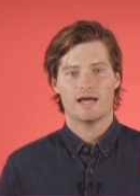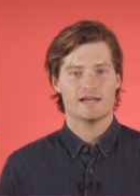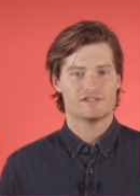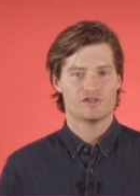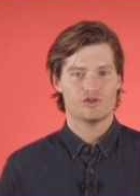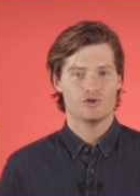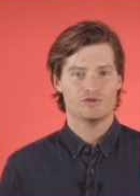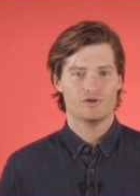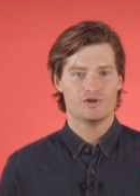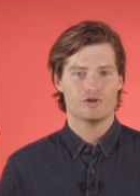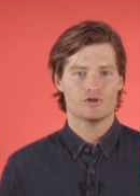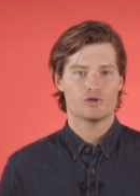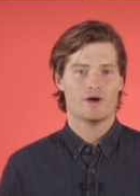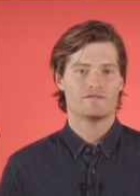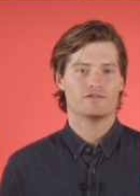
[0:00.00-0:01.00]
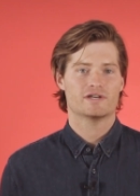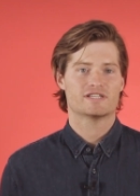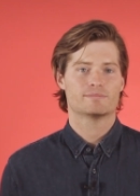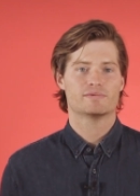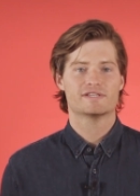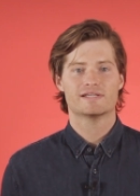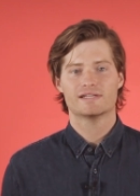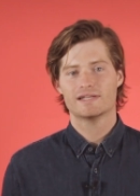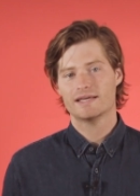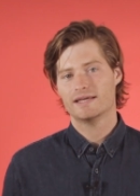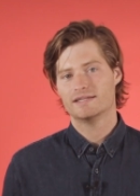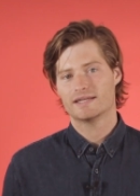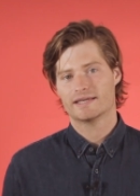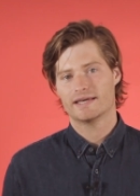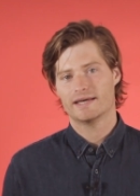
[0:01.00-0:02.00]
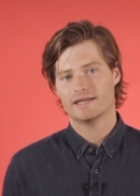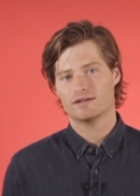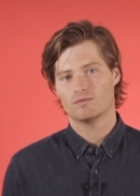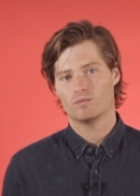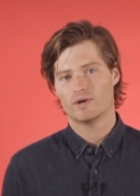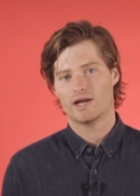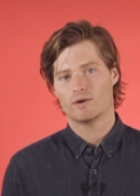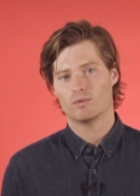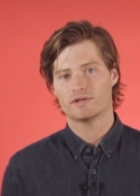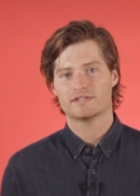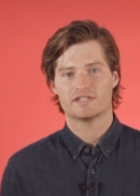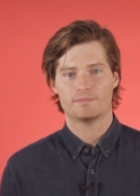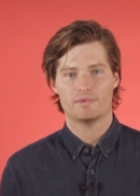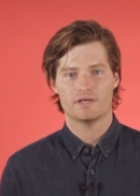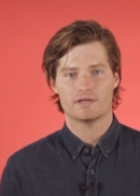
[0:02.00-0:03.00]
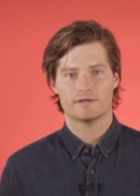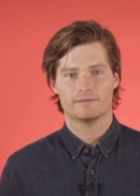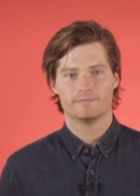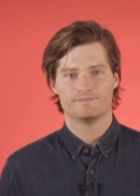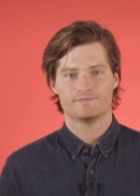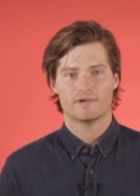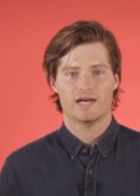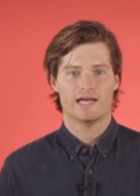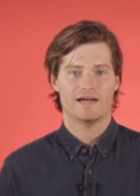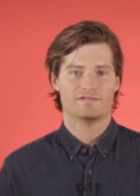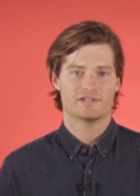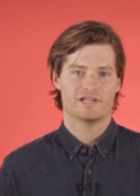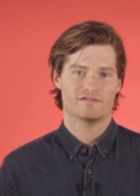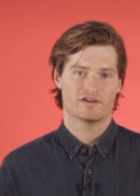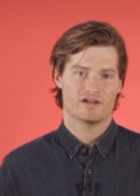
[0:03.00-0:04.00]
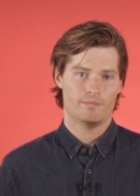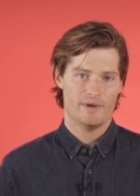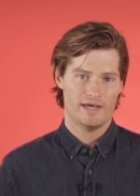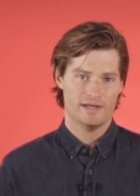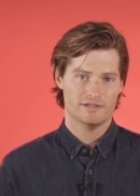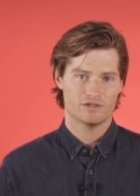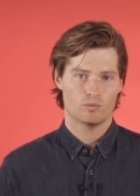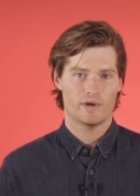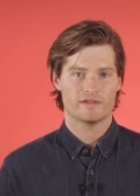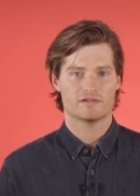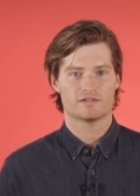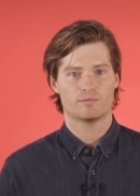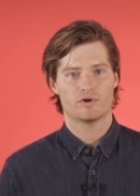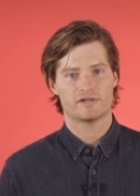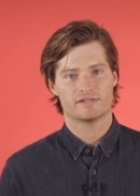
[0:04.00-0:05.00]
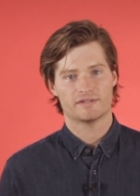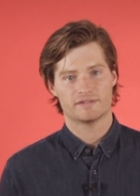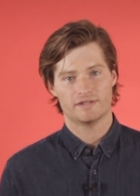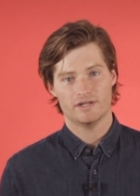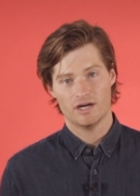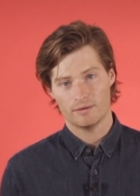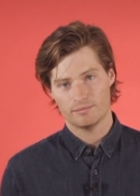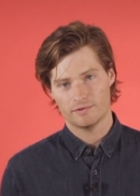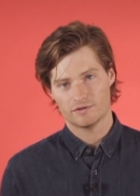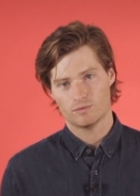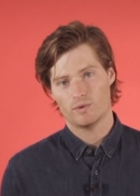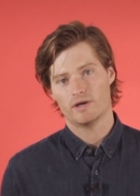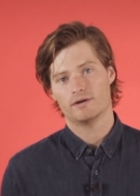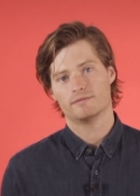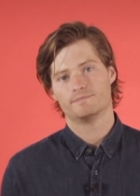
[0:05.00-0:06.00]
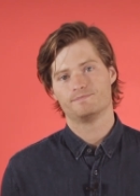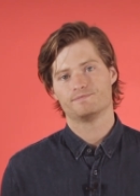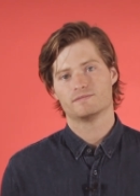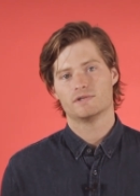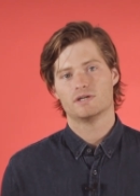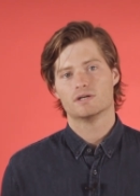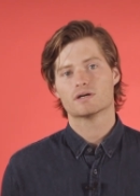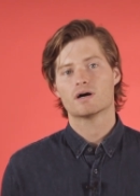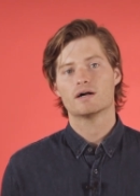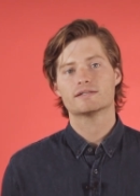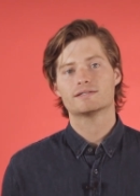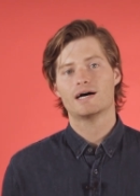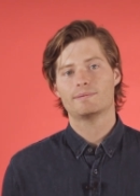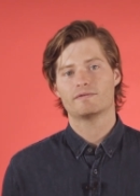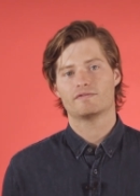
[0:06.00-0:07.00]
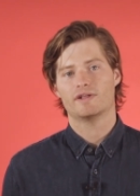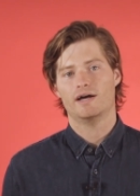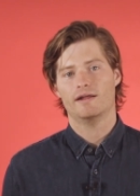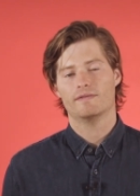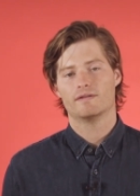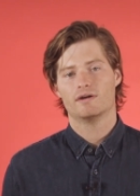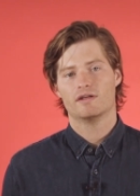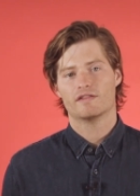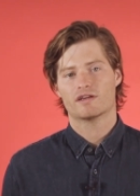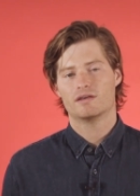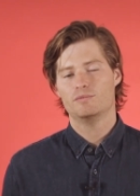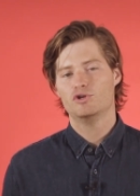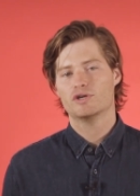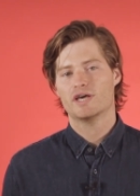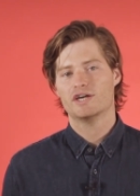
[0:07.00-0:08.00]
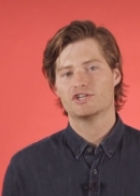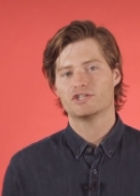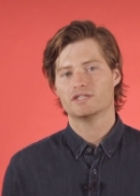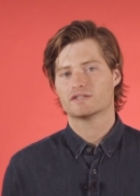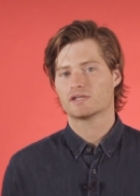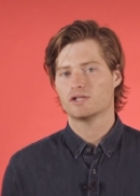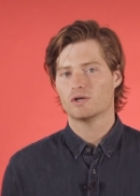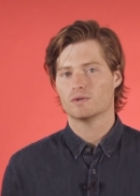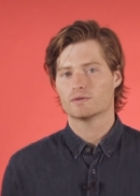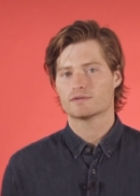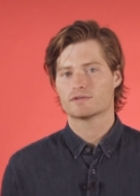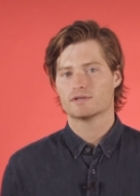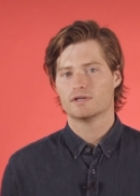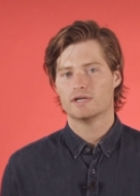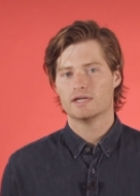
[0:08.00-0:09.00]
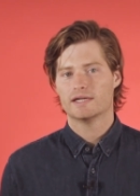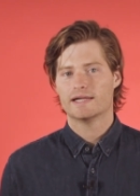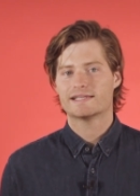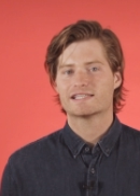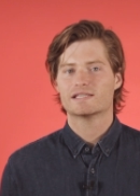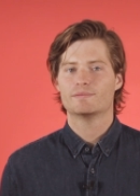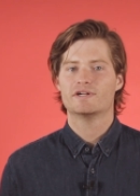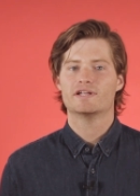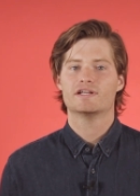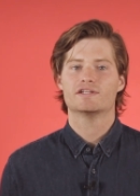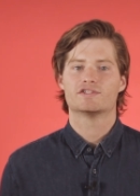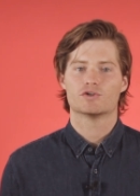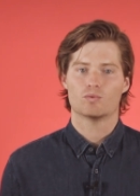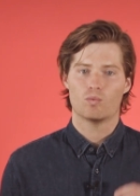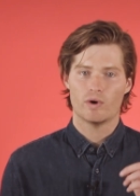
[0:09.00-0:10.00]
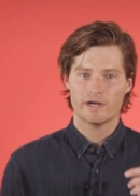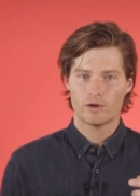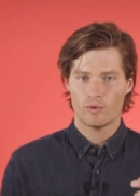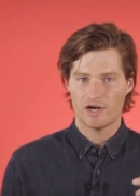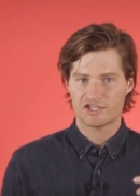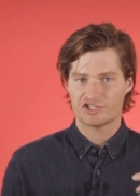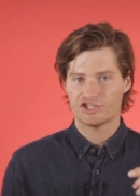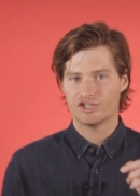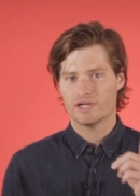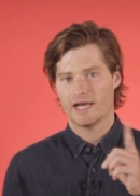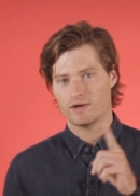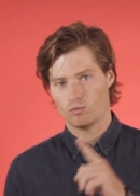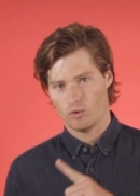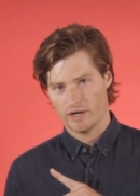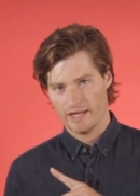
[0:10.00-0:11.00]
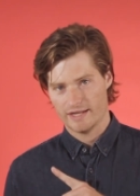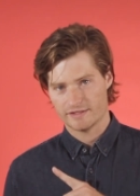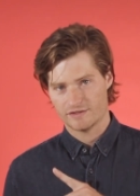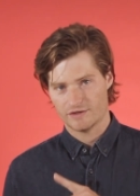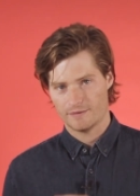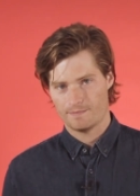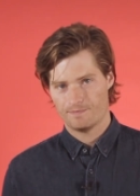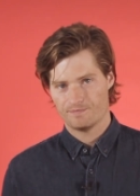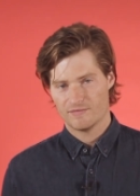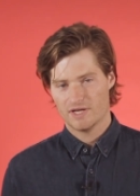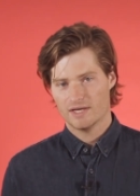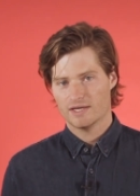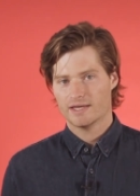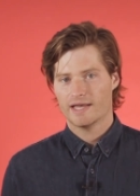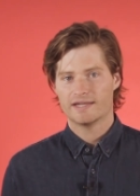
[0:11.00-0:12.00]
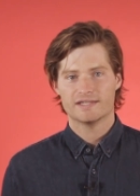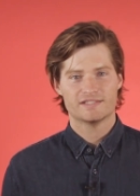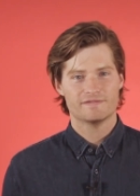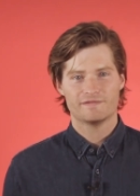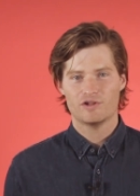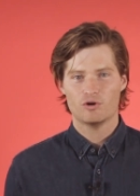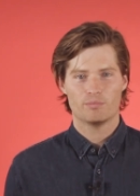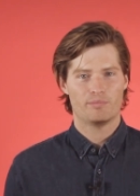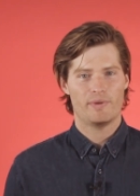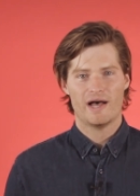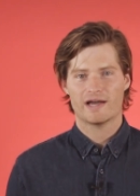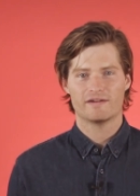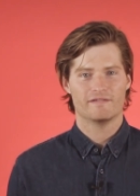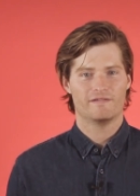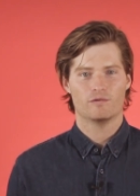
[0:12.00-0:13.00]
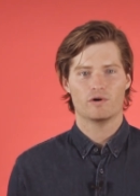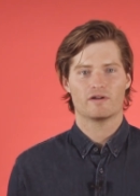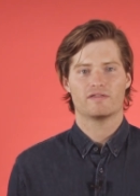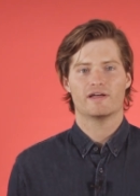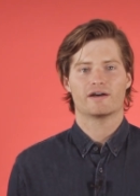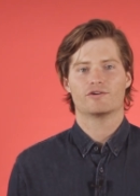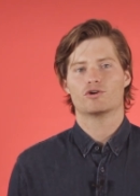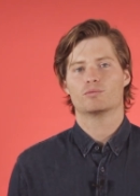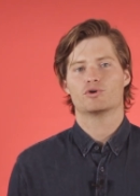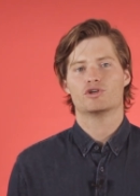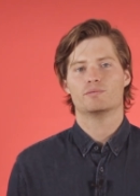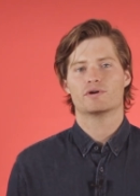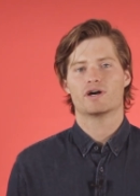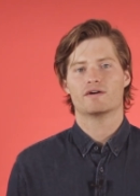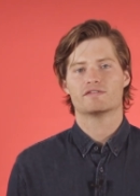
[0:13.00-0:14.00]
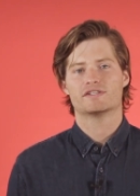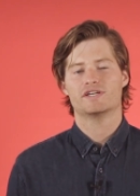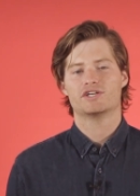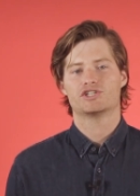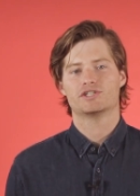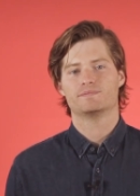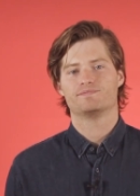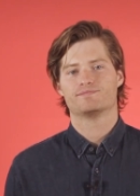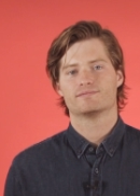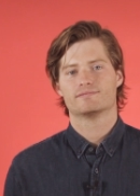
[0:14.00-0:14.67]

As a user, you have to explicitly indicate when I want to speak. I have to give a command to wake the smart assistant up as well. On top of that, the communication is closed. It's limited to one question and one answer. It doesn't flow back and forth like a normal human conversation.